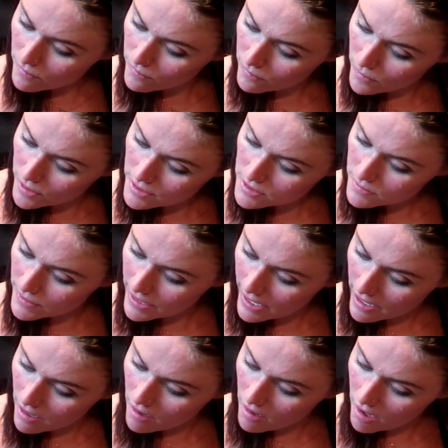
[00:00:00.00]
Once we
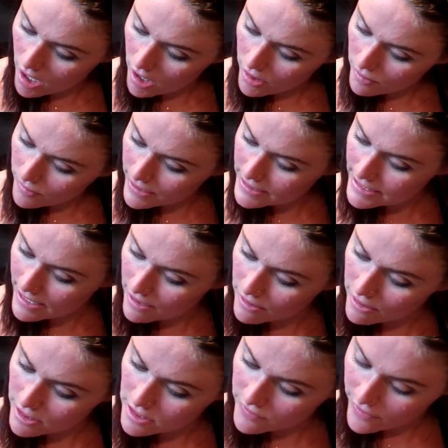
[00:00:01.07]
get all the way down, or
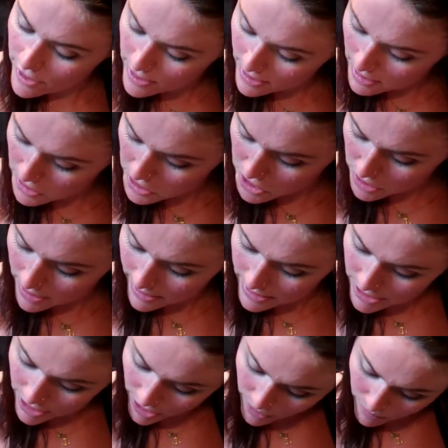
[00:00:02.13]
as far down as you'd like
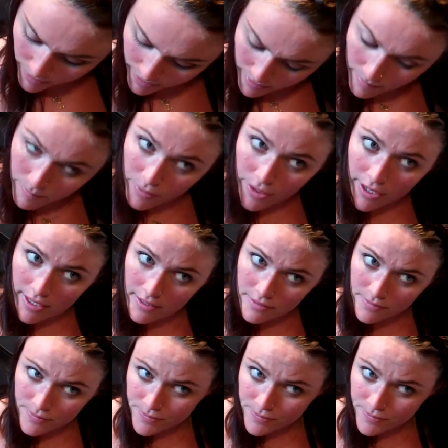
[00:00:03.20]
to go with that braid,